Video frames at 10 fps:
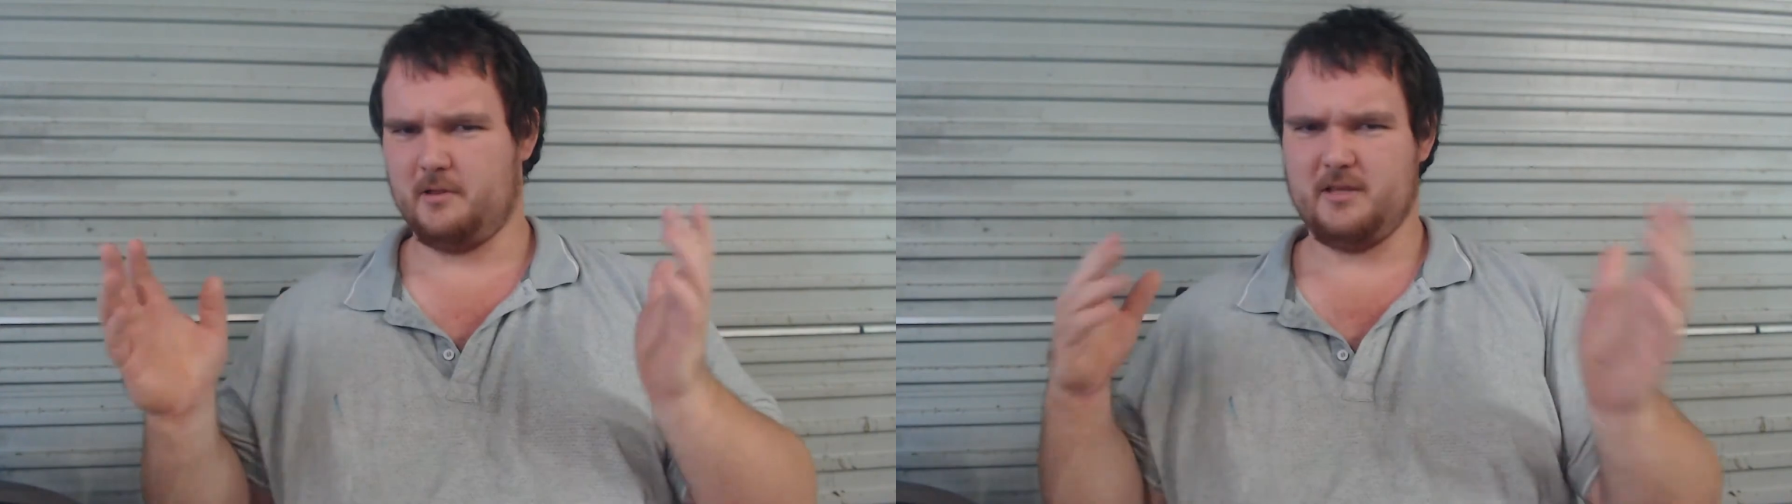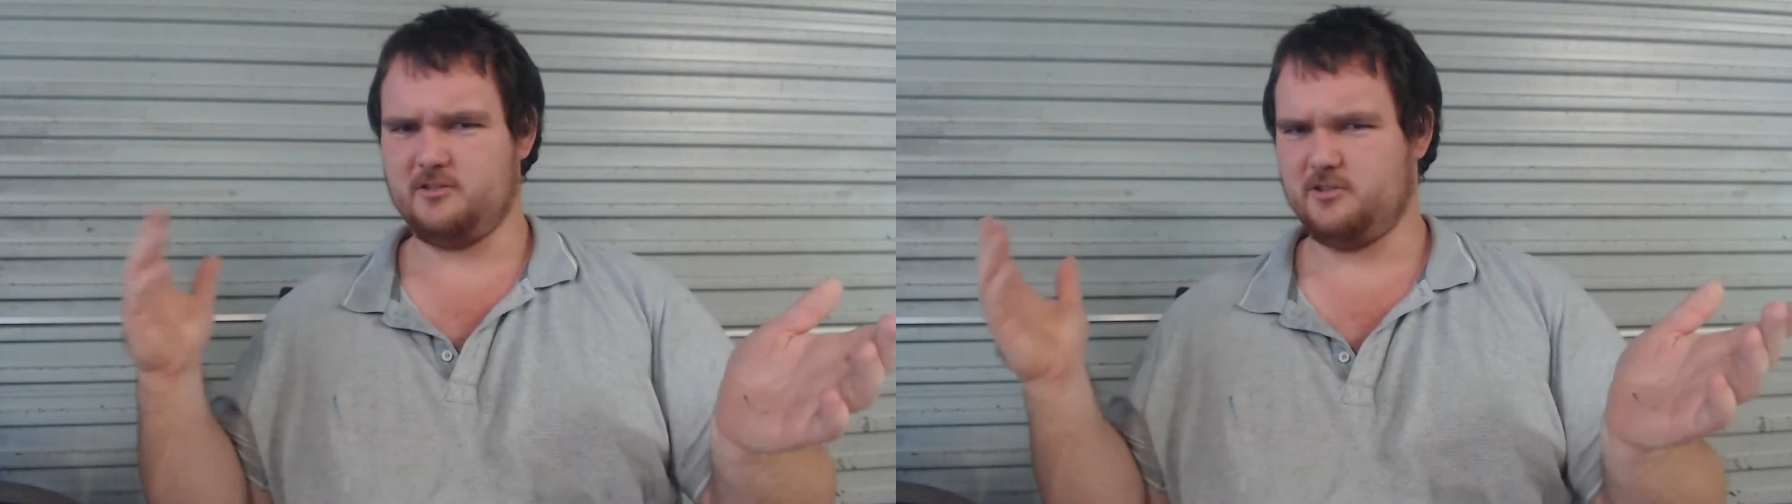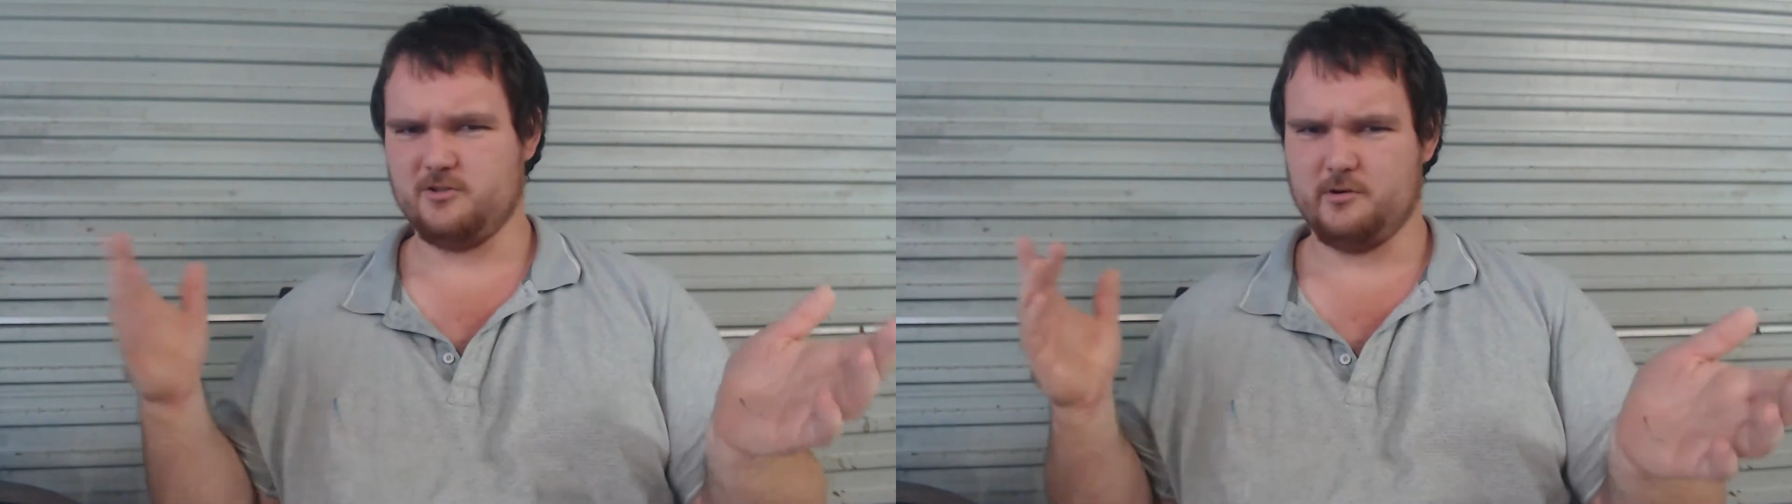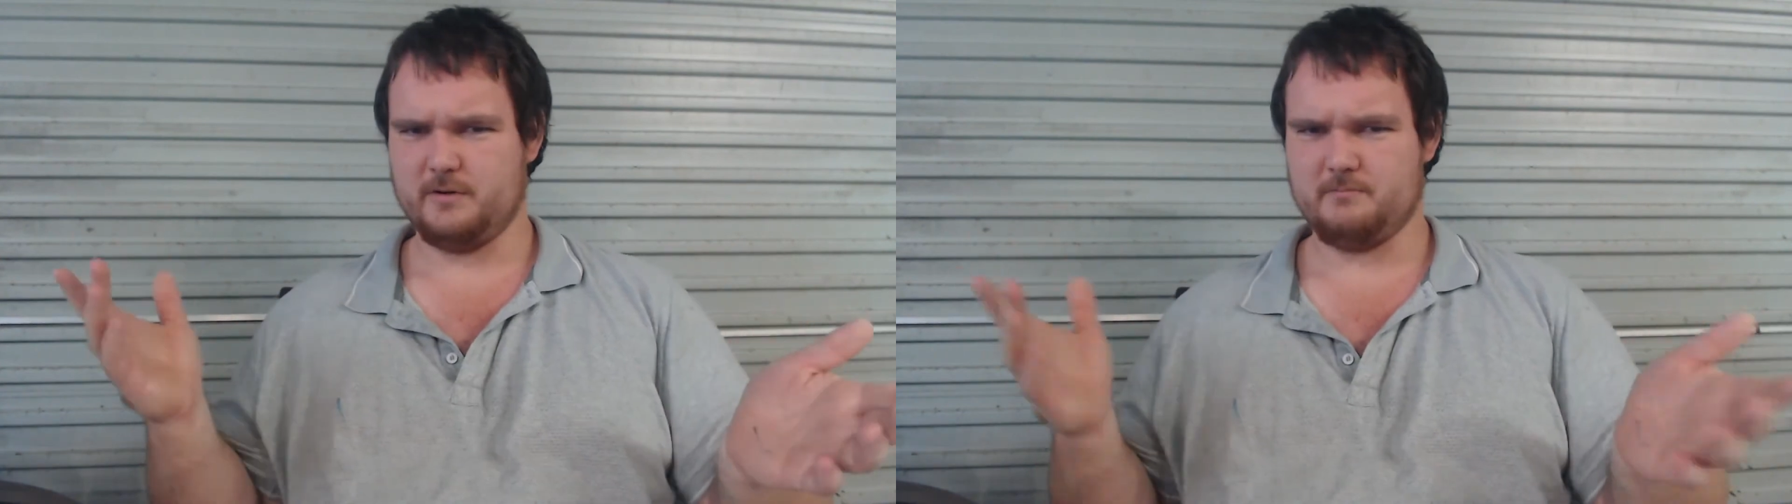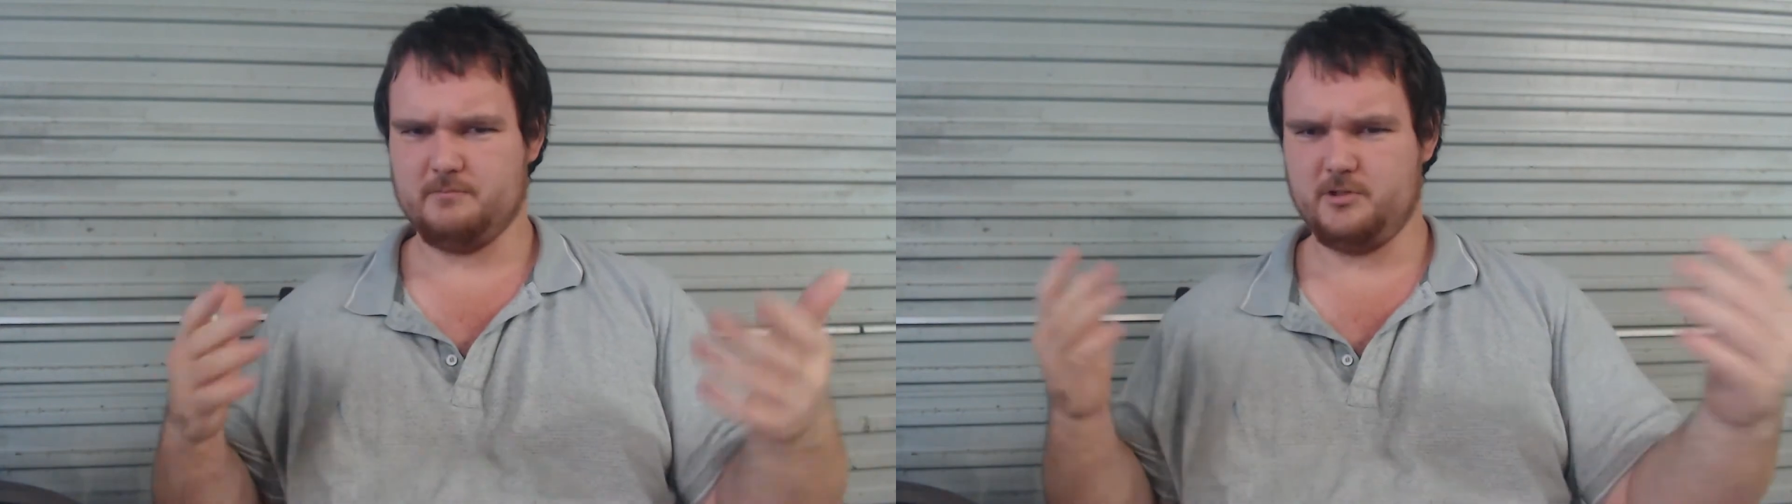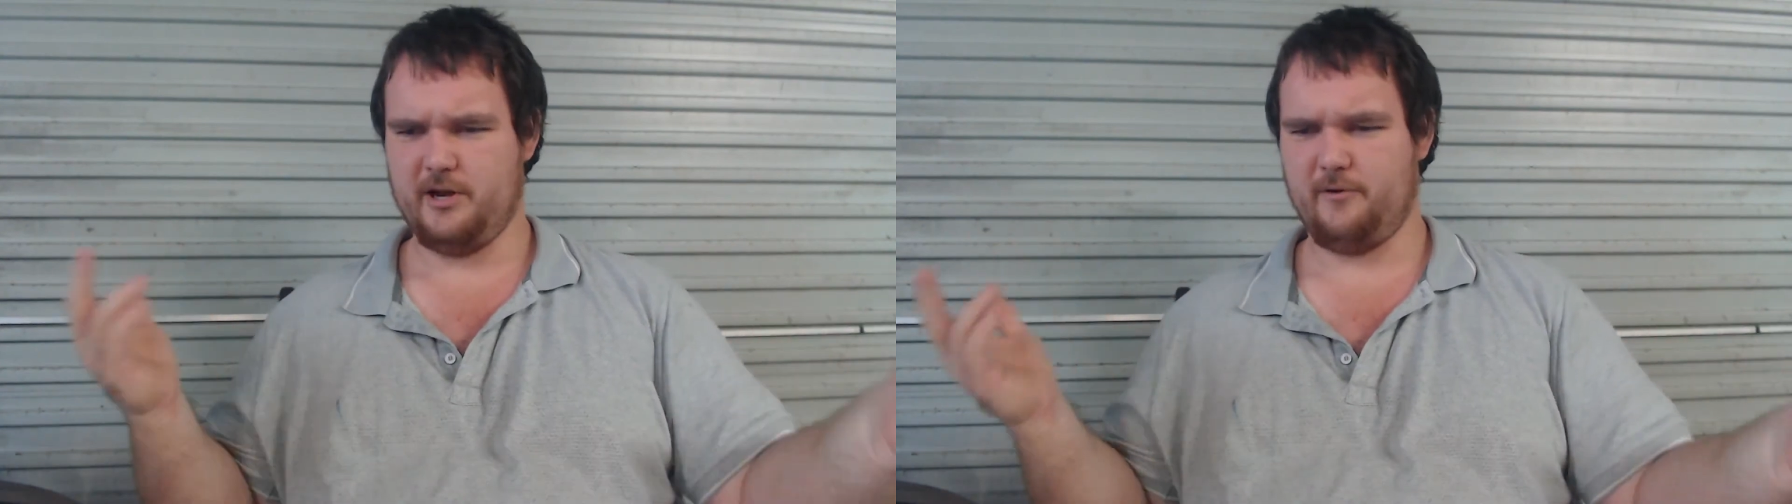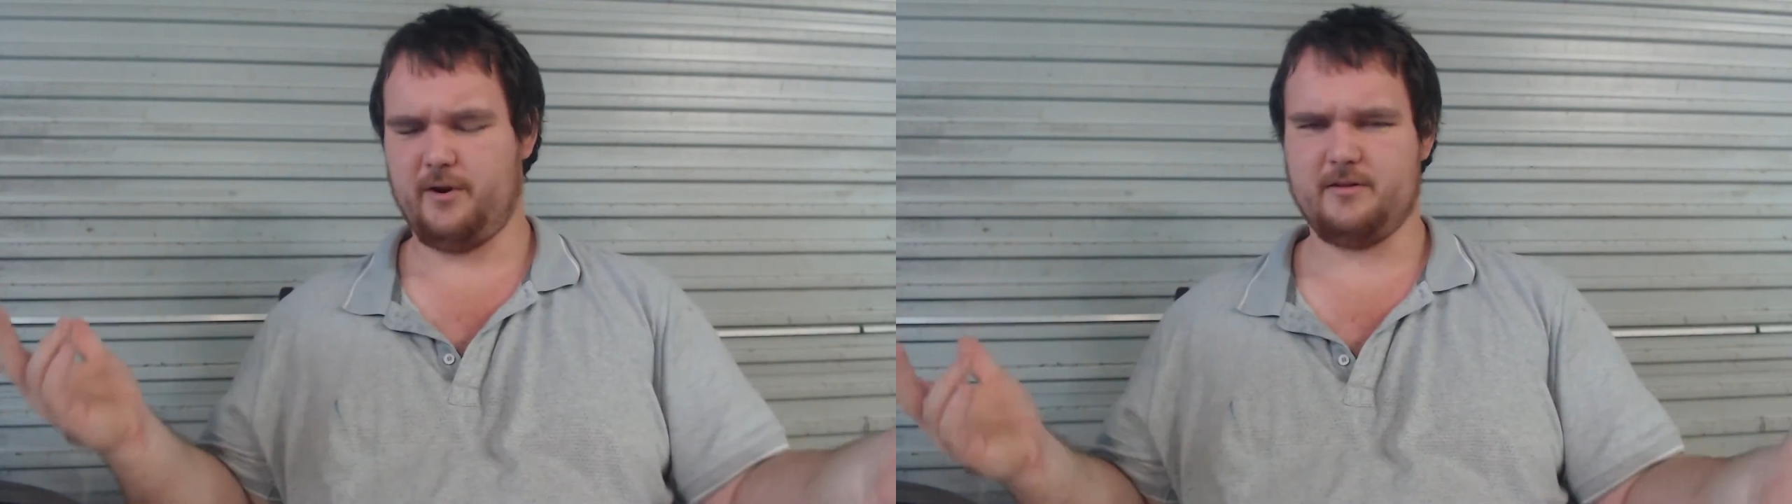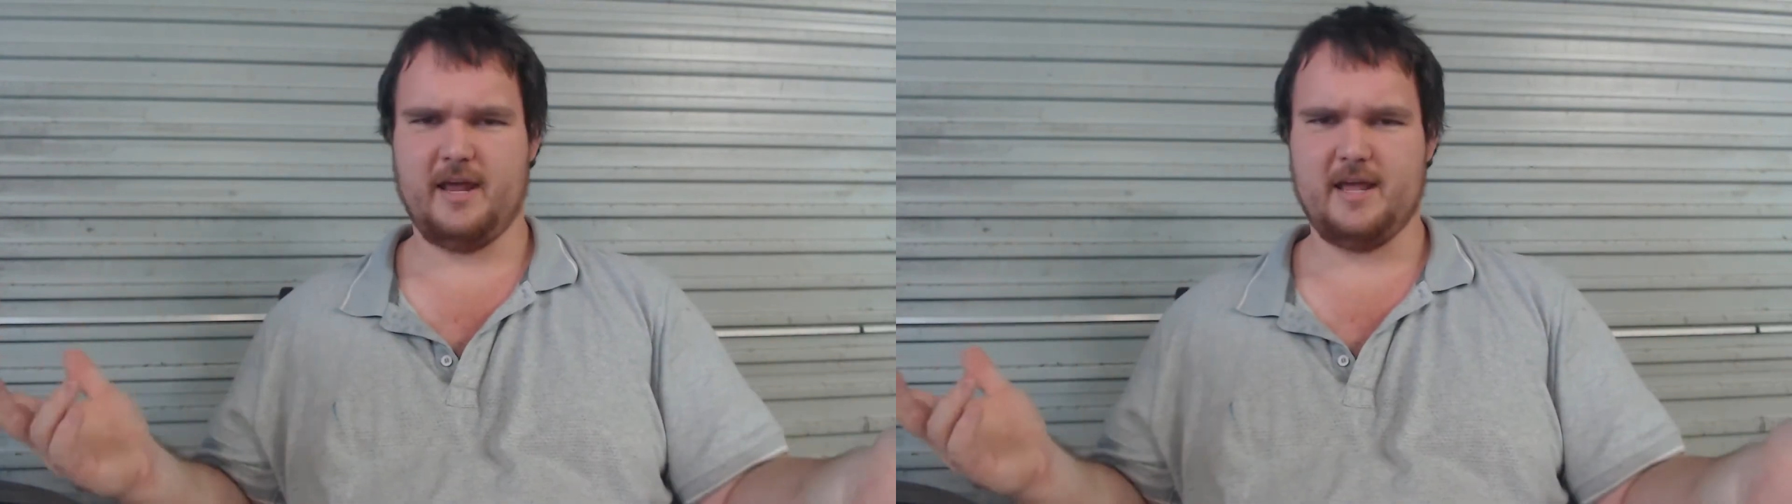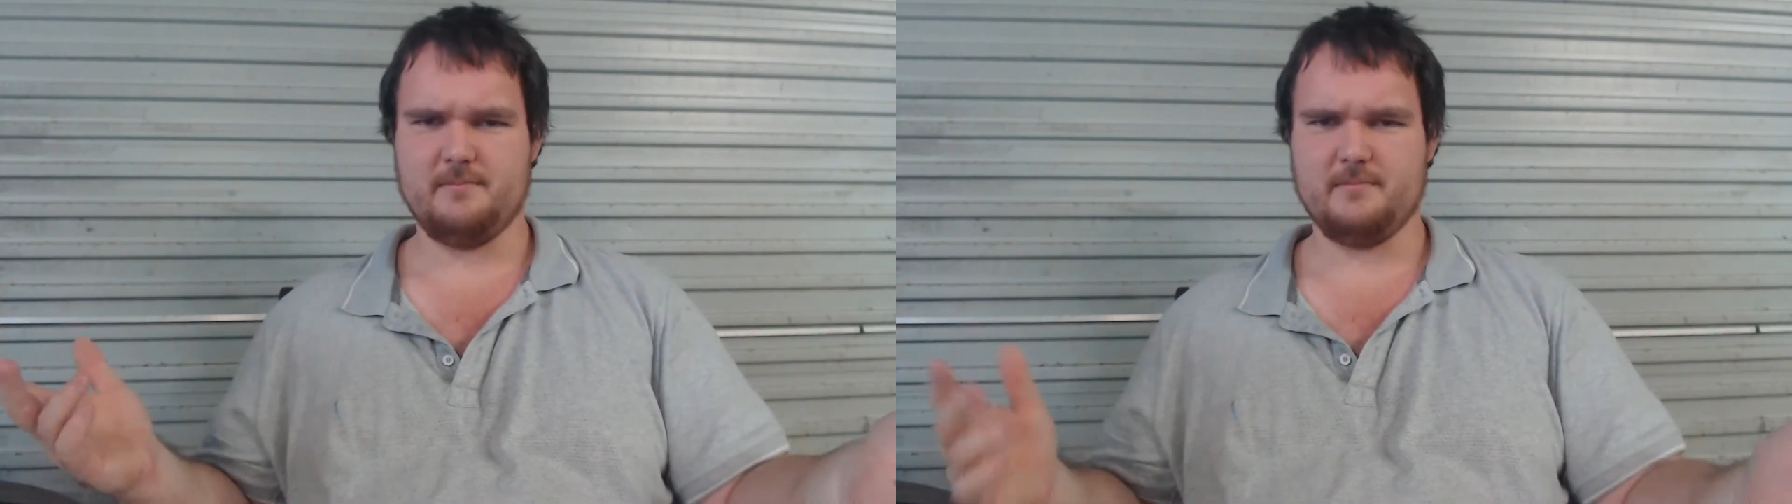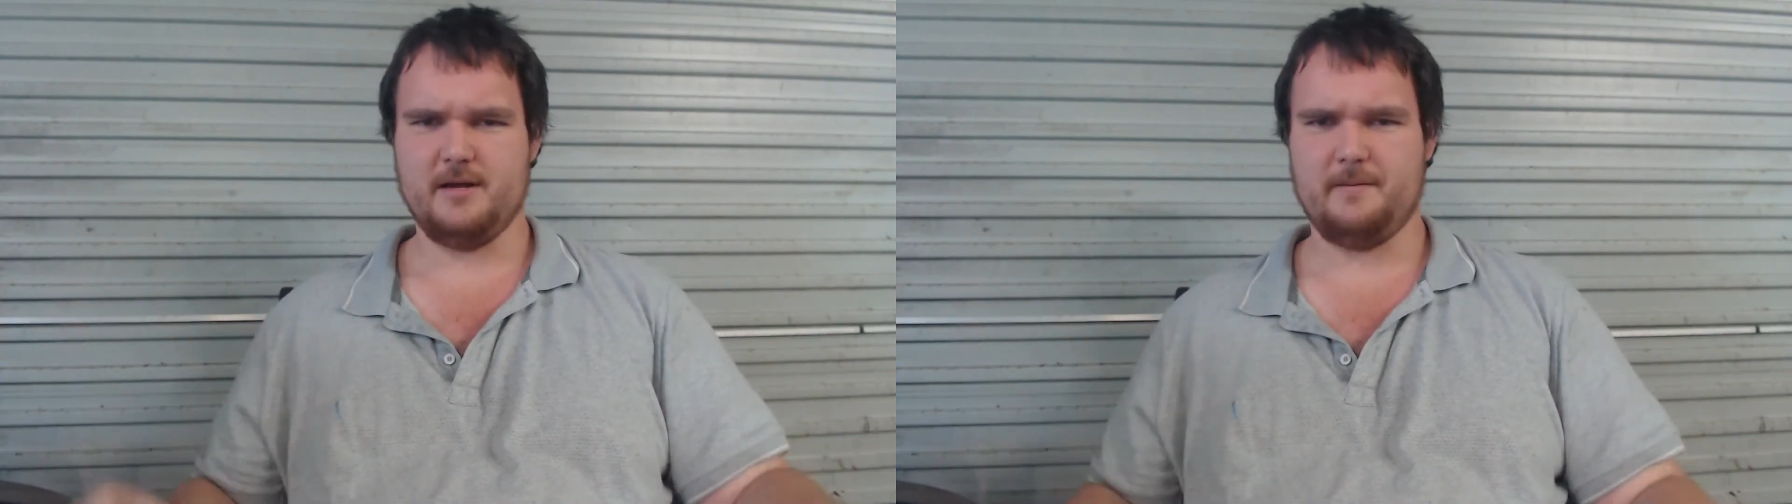I think it's just sort of a generic
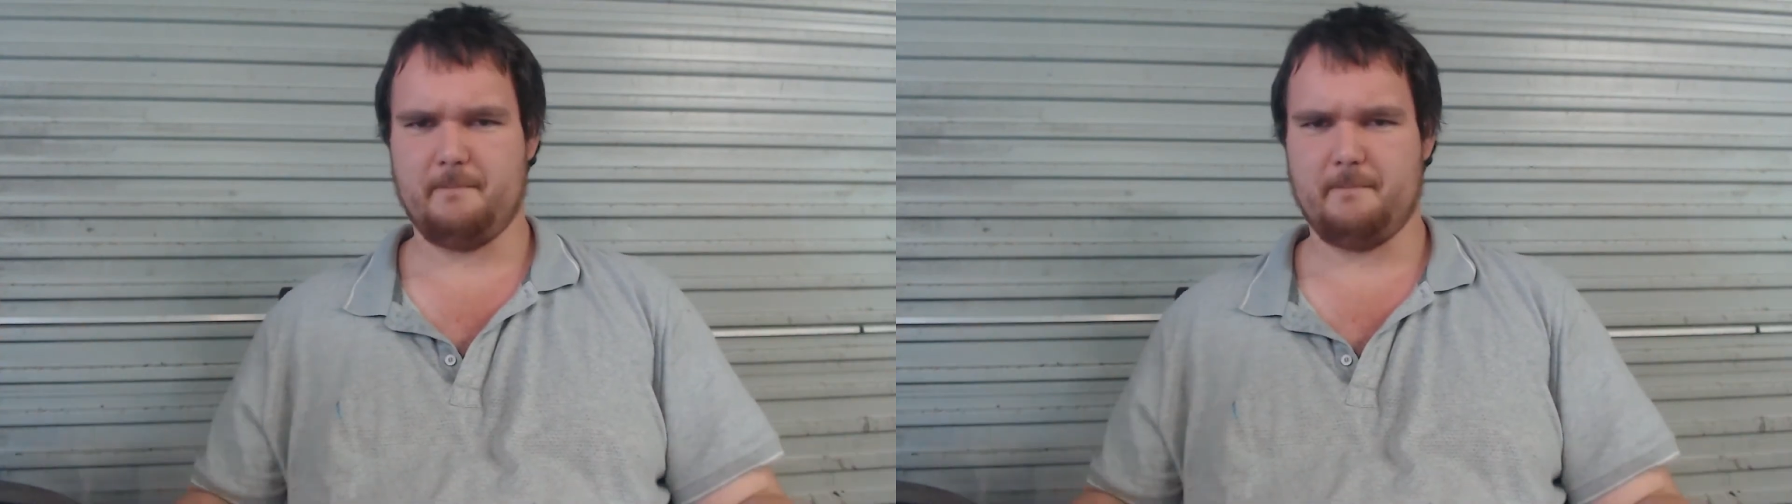name.